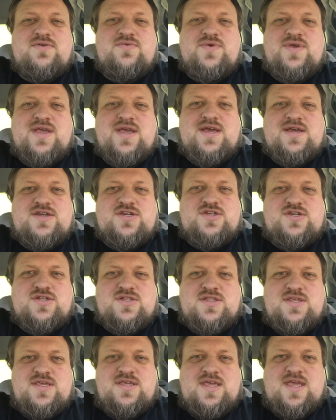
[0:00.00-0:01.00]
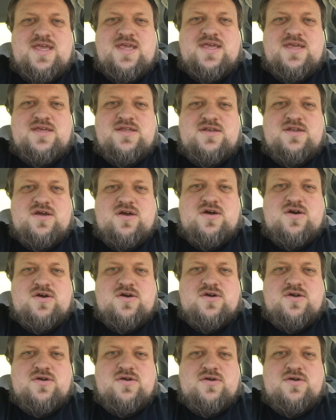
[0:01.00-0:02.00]
we actually had
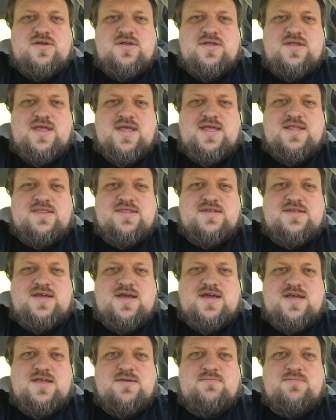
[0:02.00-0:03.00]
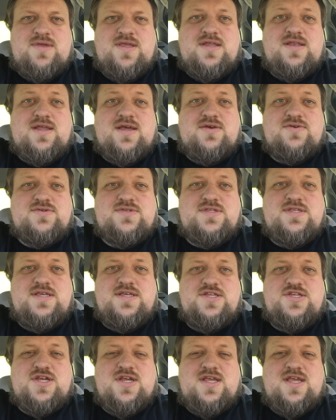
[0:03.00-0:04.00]
our, at the time, in-house
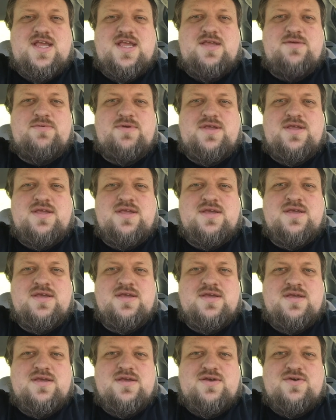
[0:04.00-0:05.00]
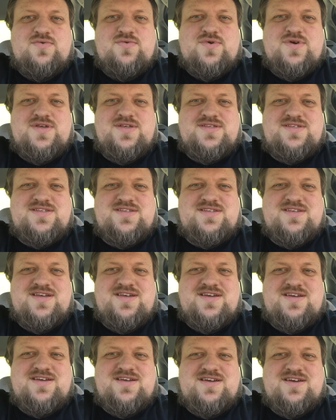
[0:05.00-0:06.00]
DJ Amy was
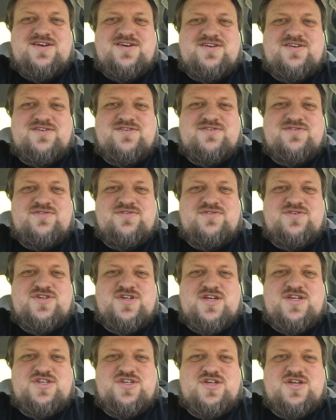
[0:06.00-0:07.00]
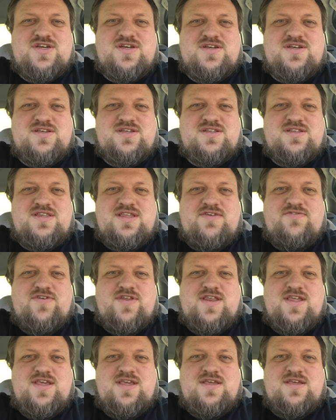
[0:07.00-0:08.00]
our Cha-Cha
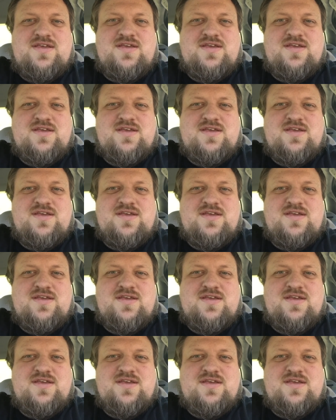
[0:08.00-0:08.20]
DVD